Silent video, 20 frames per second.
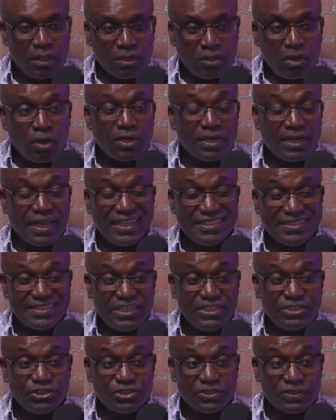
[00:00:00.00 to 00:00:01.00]

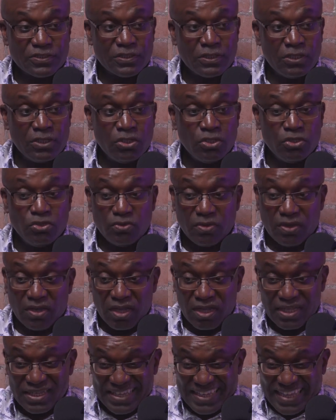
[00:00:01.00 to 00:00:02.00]
Colonization, you
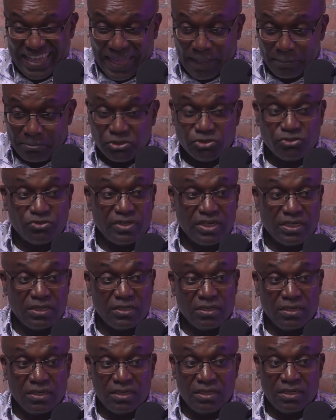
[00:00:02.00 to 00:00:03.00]
are
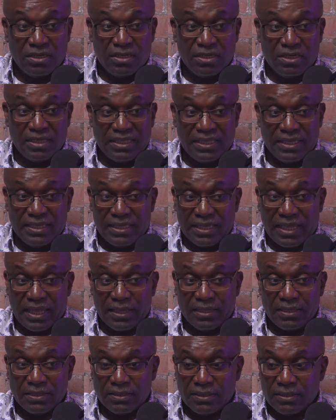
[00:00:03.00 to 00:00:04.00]
capturing the
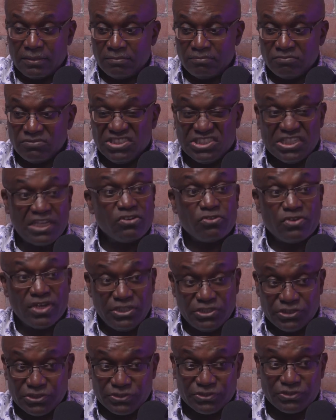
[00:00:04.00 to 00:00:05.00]

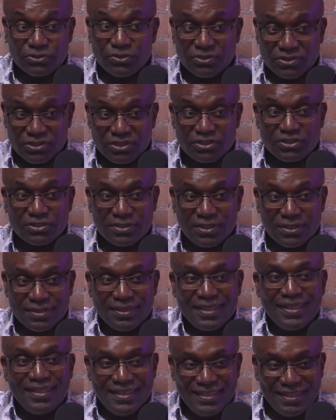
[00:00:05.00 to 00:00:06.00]
generations, not just
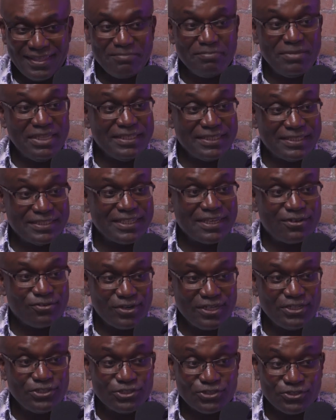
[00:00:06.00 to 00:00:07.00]
the immediate
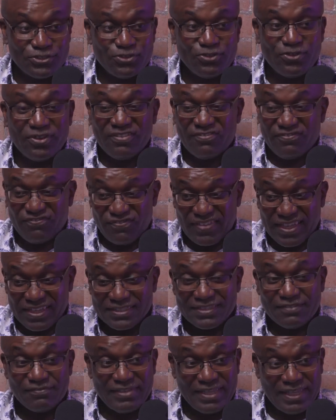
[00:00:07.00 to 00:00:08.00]
generation. You are
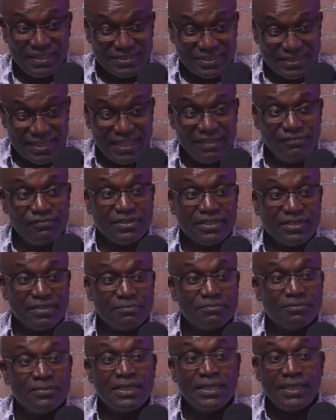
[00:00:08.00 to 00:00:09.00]
effectively enslaving
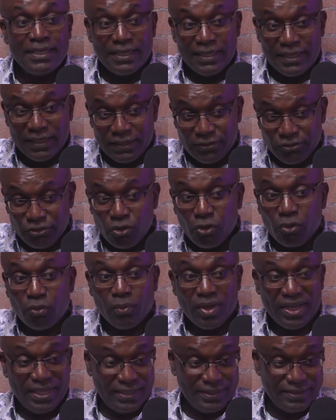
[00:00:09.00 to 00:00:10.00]
them in your
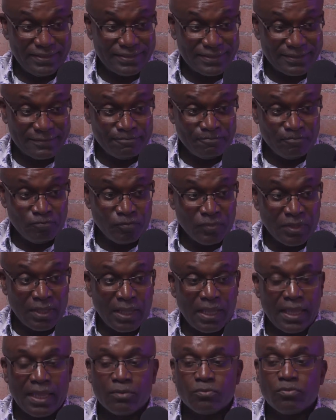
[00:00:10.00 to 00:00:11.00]
ways,
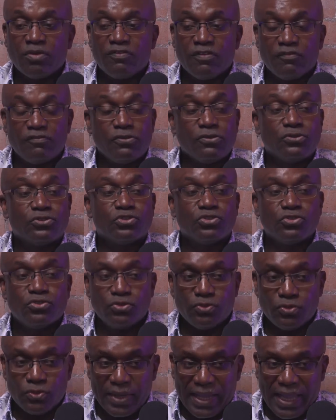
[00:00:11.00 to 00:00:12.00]
with a view
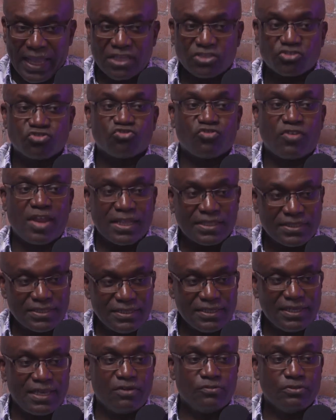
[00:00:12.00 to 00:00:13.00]
to
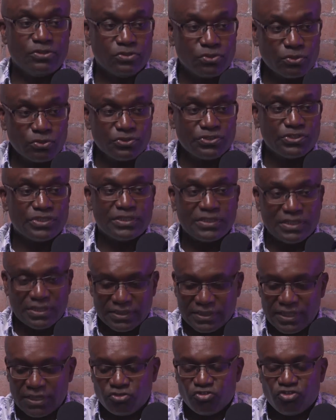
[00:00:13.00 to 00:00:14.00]
extracting their resources,
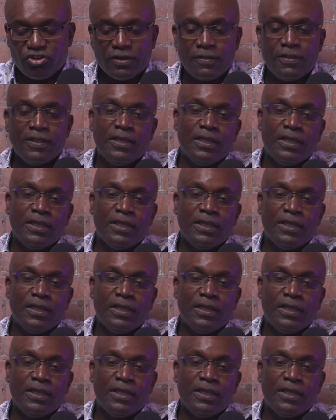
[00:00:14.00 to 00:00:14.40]
etc.